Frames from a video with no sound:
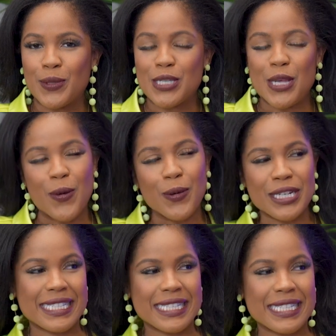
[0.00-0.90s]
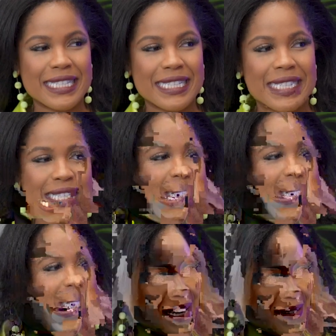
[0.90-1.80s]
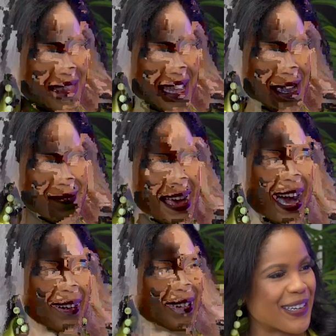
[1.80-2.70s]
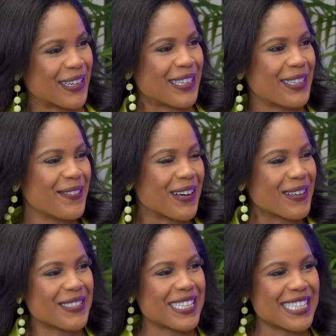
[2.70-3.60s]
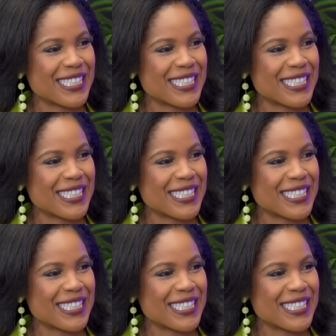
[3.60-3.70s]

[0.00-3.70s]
So Long is one of them. How are you? Welcome to the